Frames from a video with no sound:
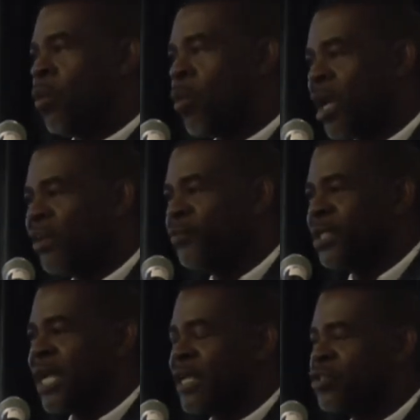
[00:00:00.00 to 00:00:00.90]
One of
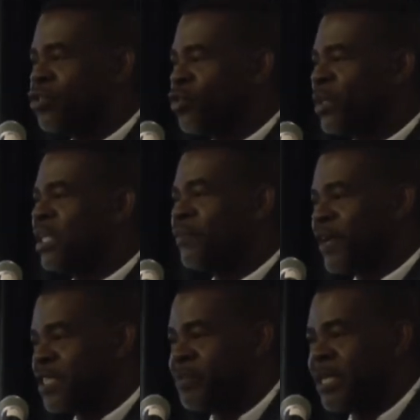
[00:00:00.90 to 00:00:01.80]
which has to do with the
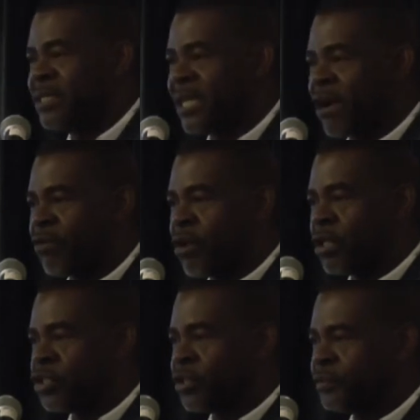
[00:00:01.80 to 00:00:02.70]
investments in
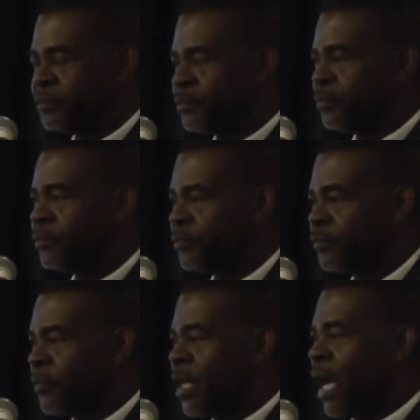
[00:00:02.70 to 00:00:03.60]
agriculture.
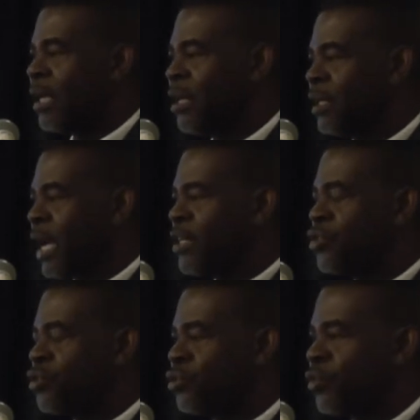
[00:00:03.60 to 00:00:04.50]
Another
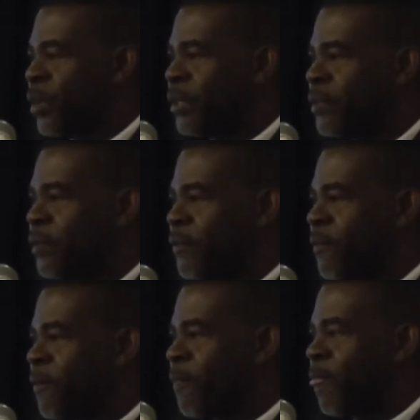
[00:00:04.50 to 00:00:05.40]
has to do
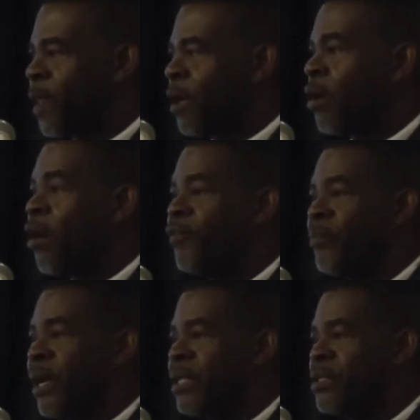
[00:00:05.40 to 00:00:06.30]
with
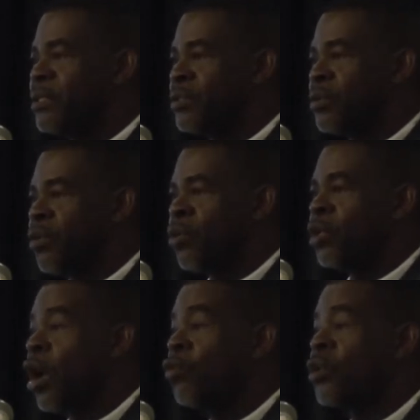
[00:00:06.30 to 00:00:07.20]
government's
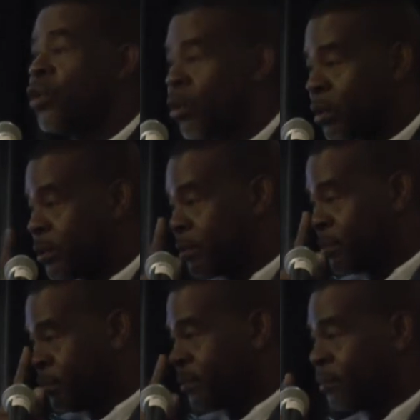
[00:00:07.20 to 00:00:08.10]
own outlook
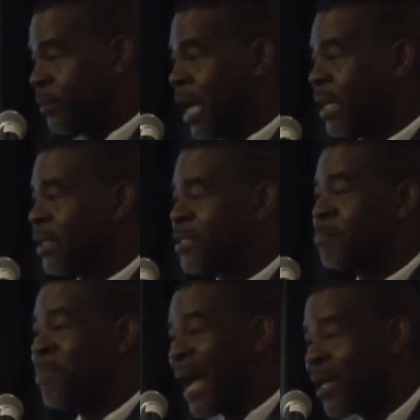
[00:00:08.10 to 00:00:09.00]
and its
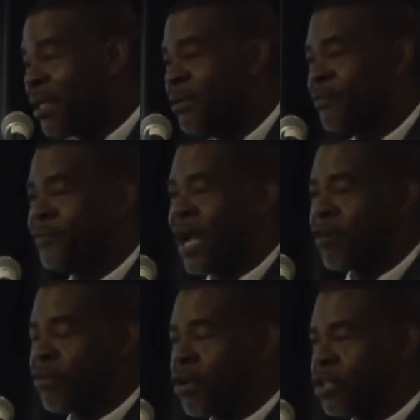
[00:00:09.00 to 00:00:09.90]
backing for
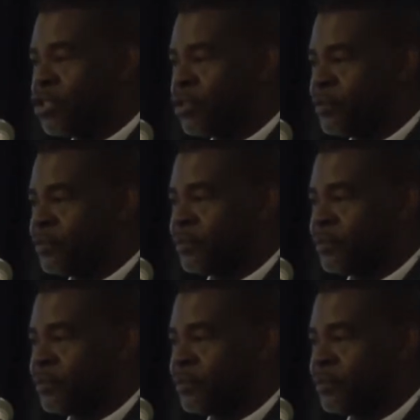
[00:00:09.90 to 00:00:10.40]
agriculture.